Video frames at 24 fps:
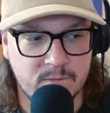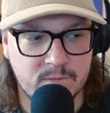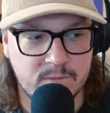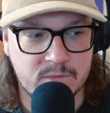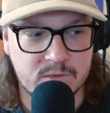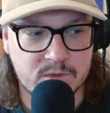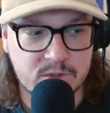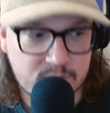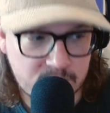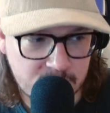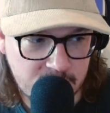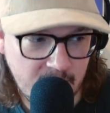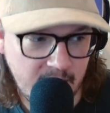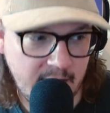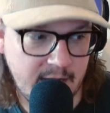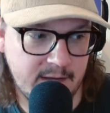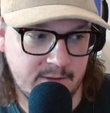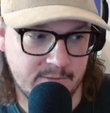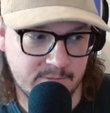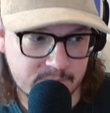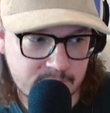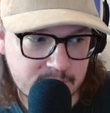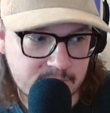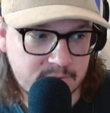So yeah,
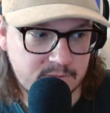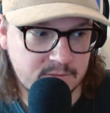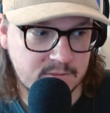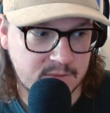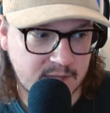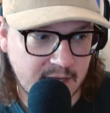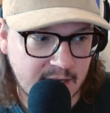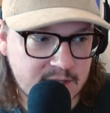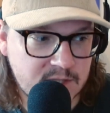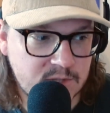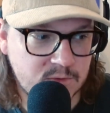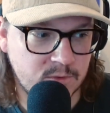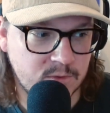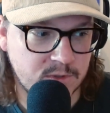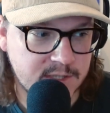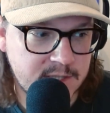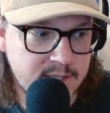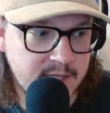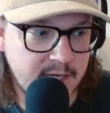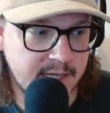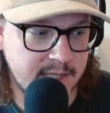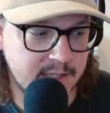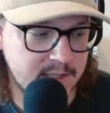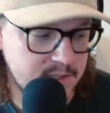that's what's
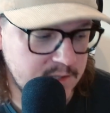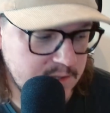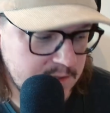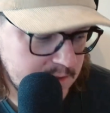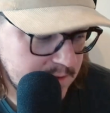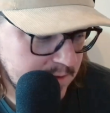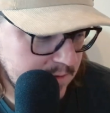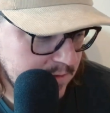next.